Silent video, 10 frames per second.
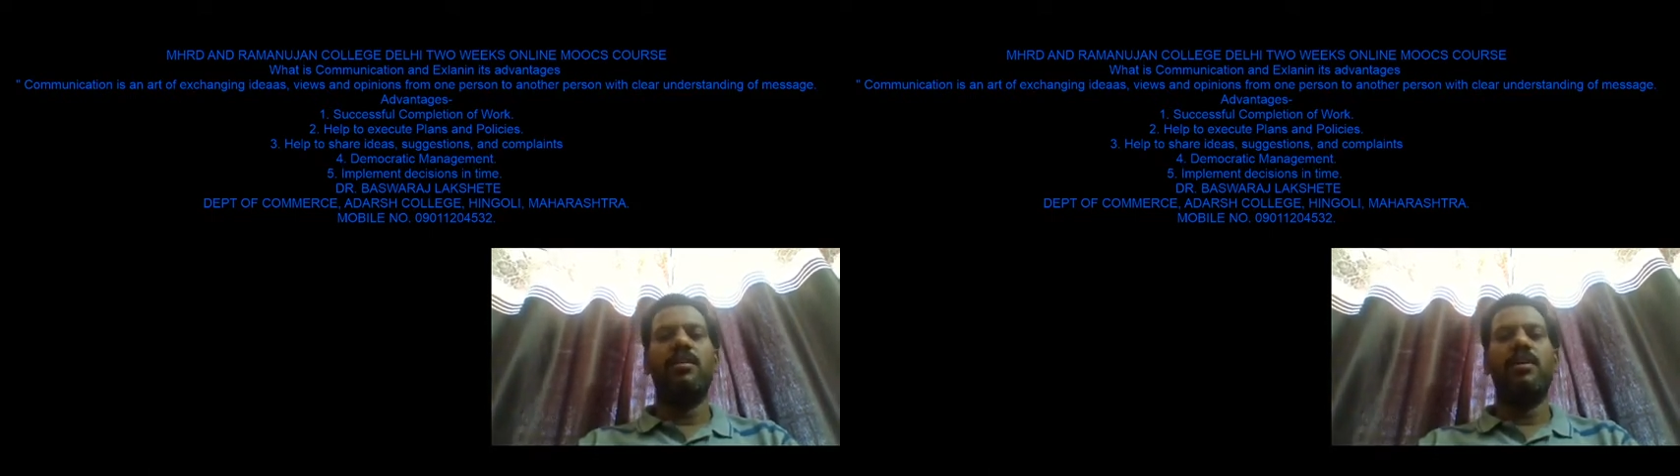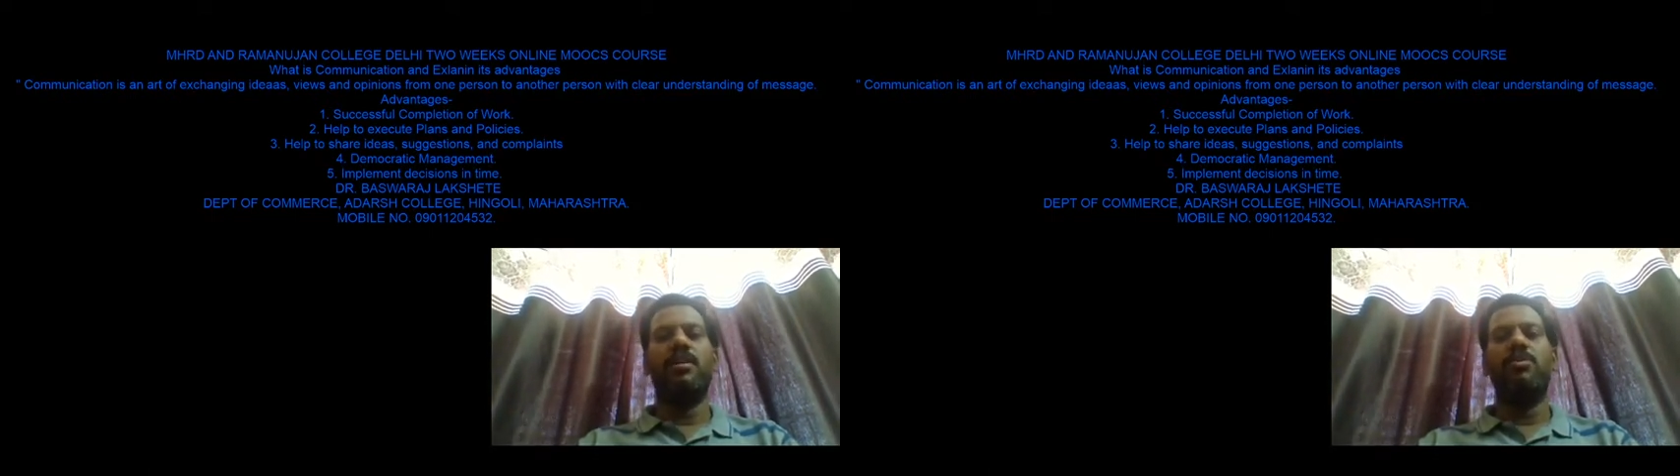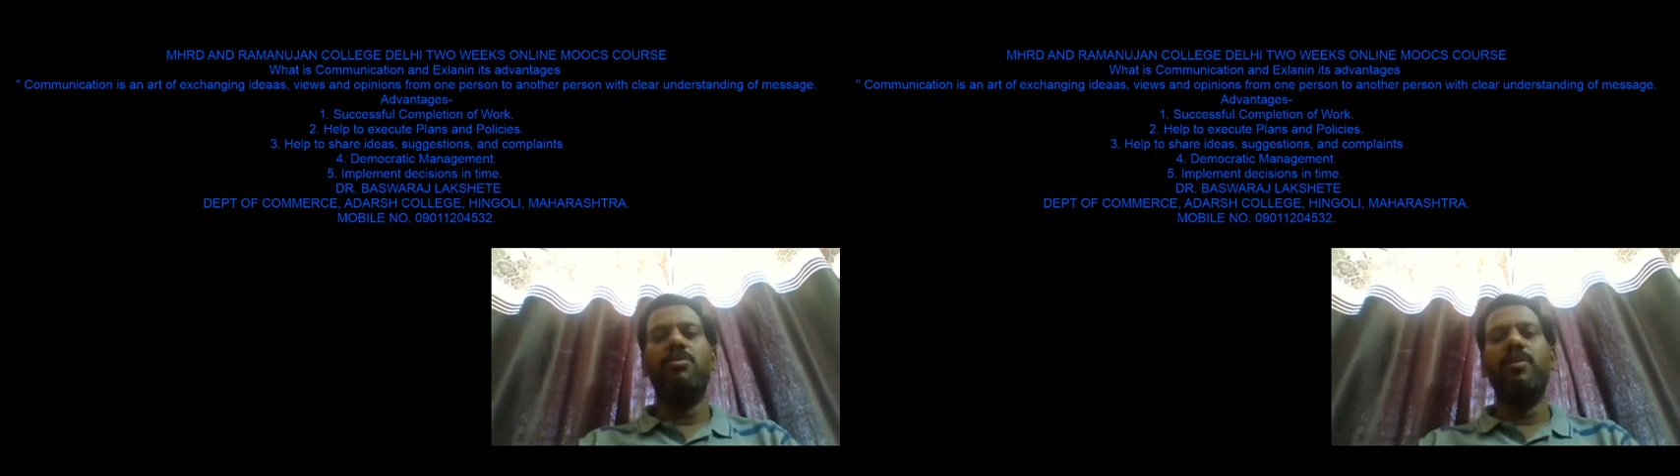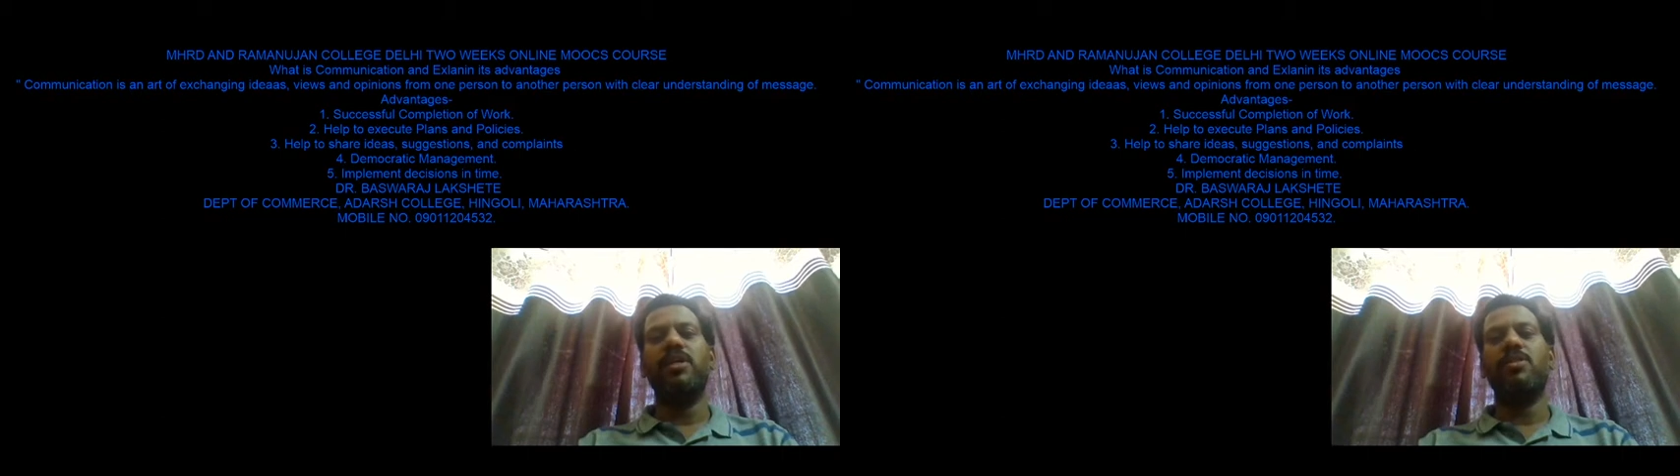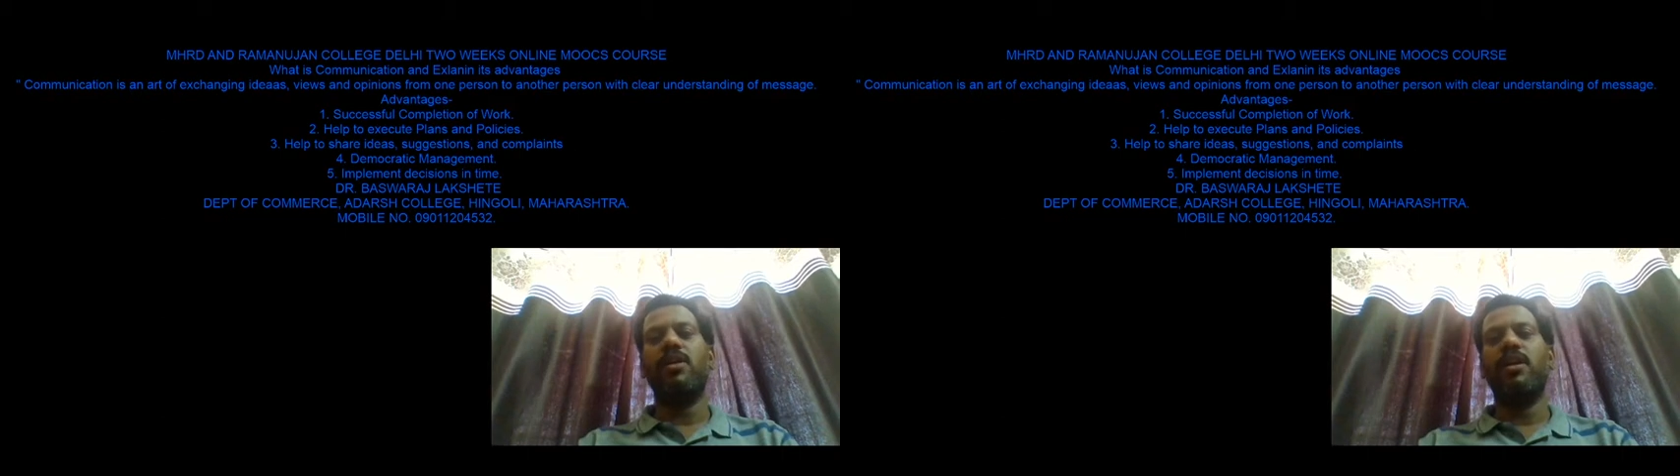a 2
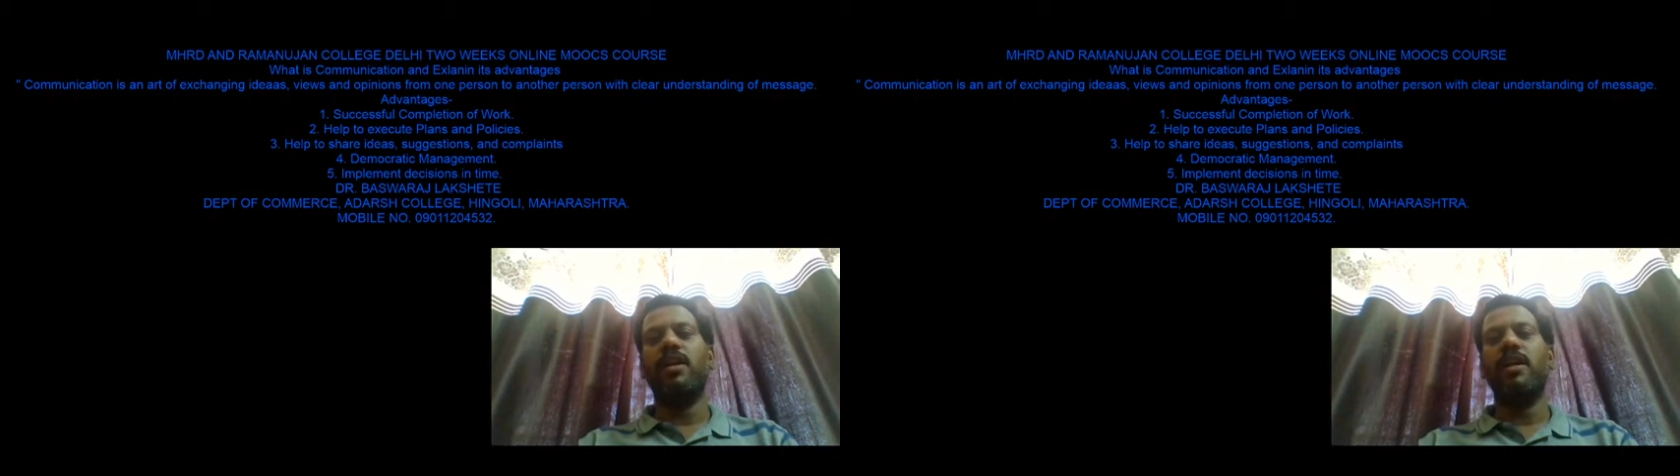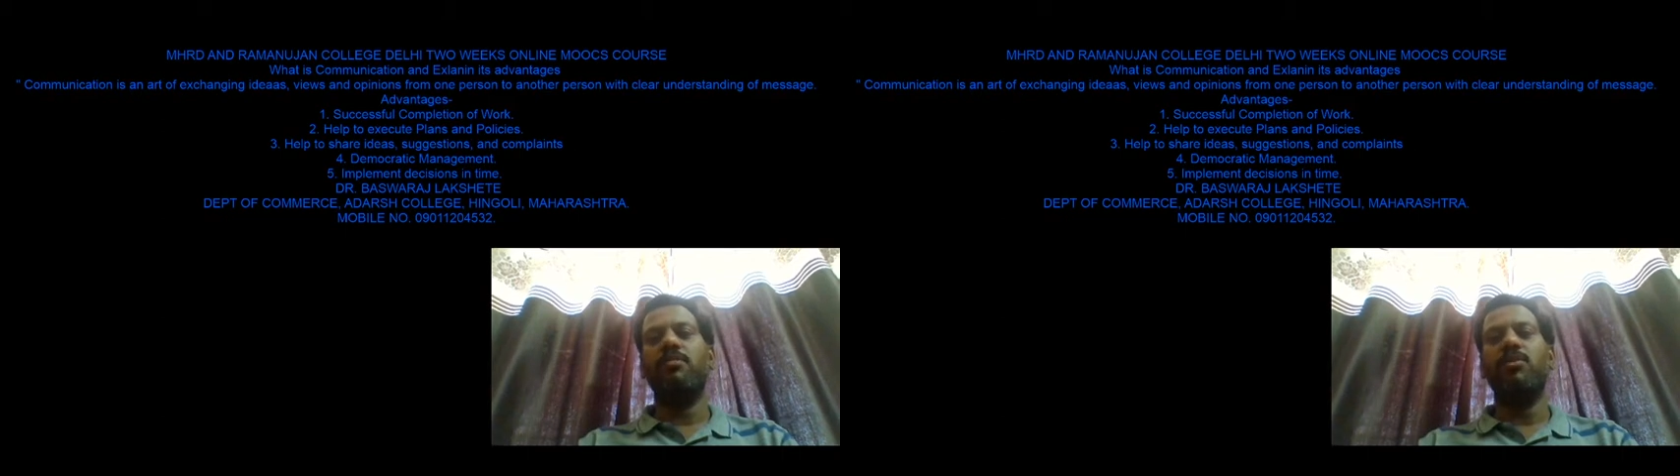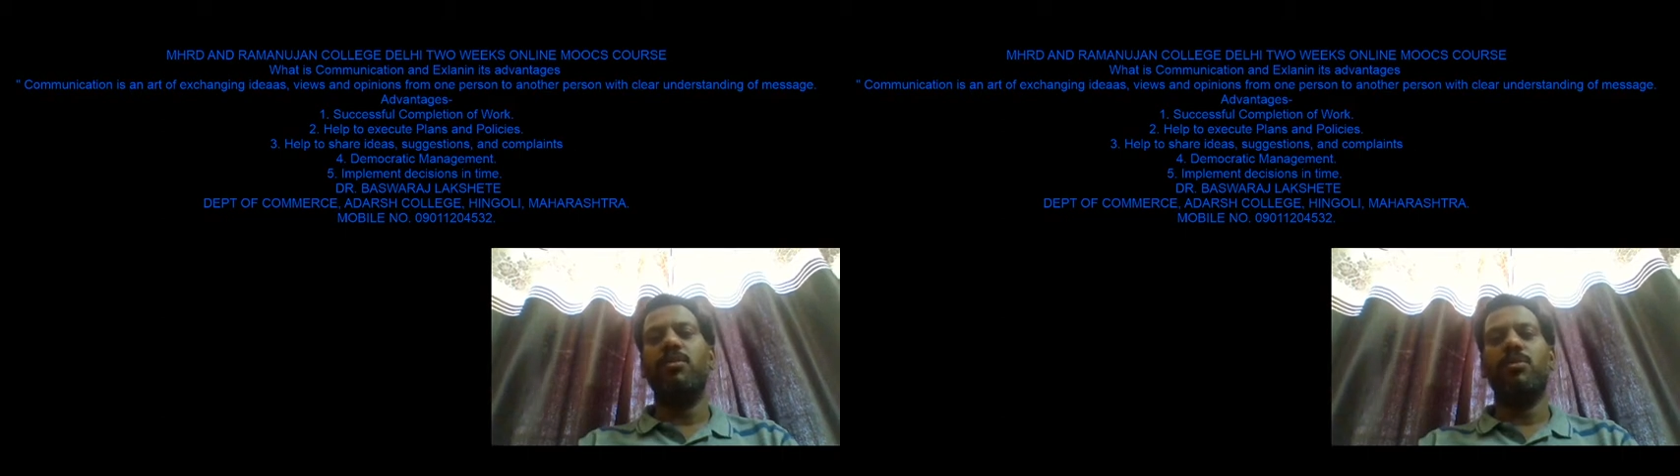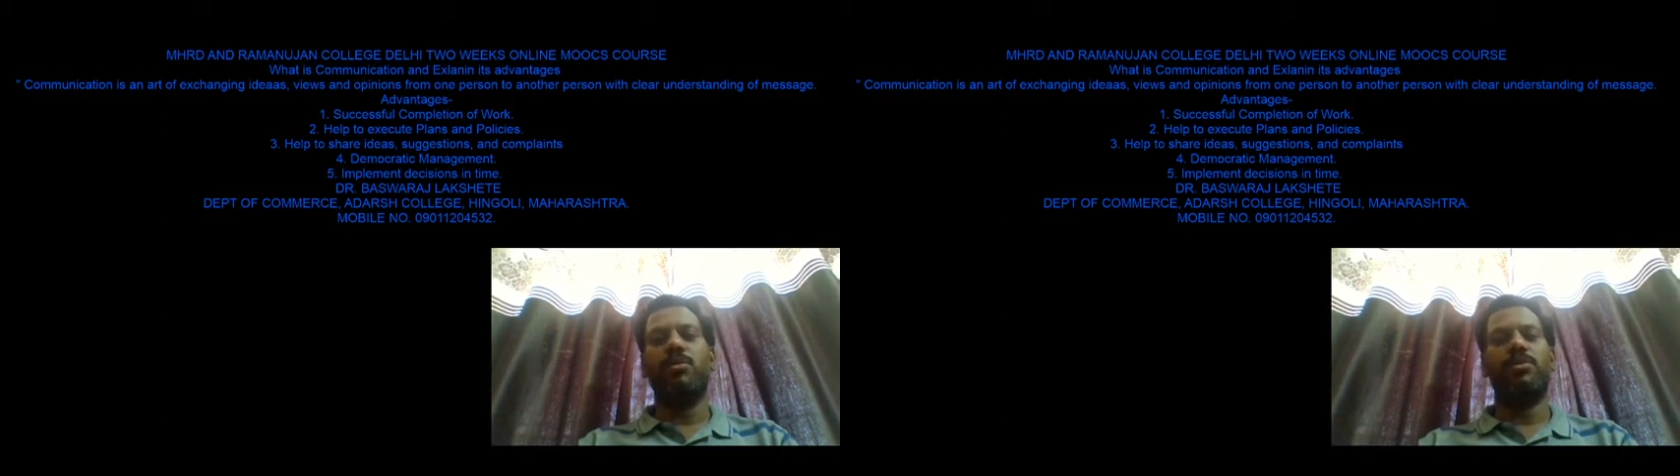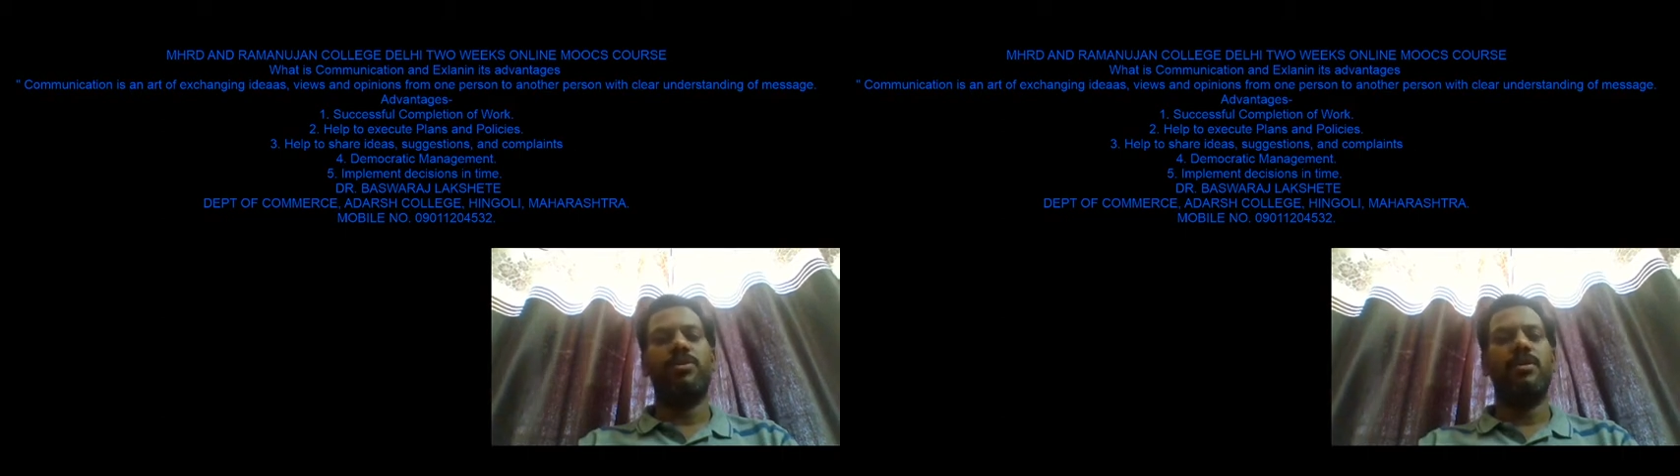weeks online MOOC
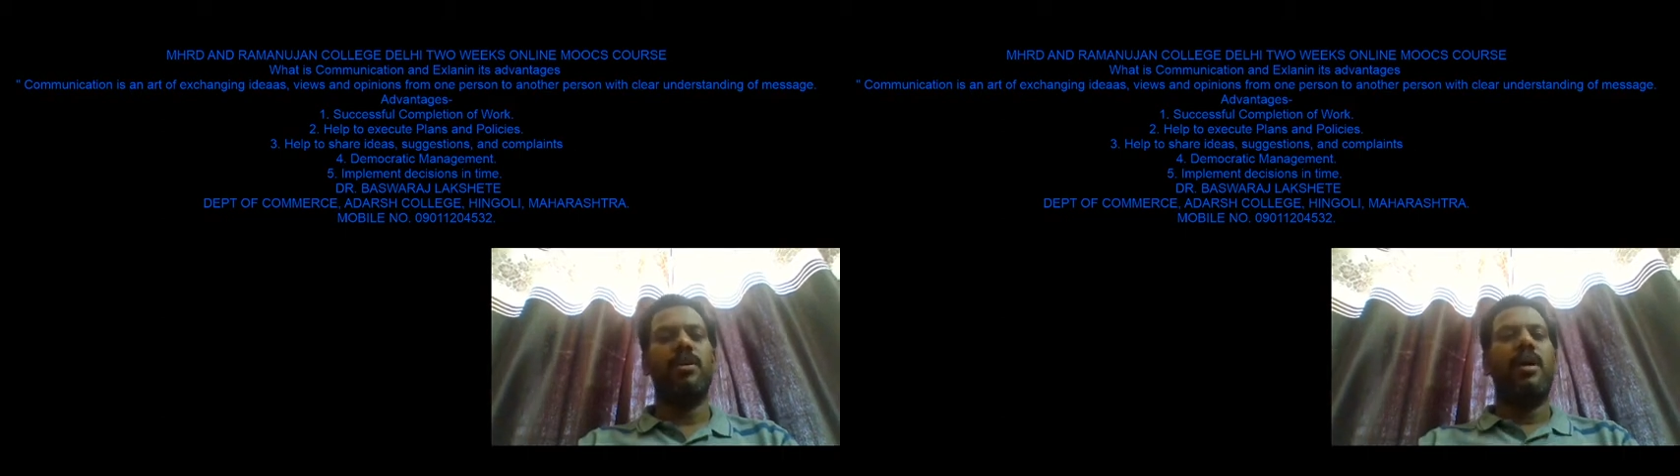course.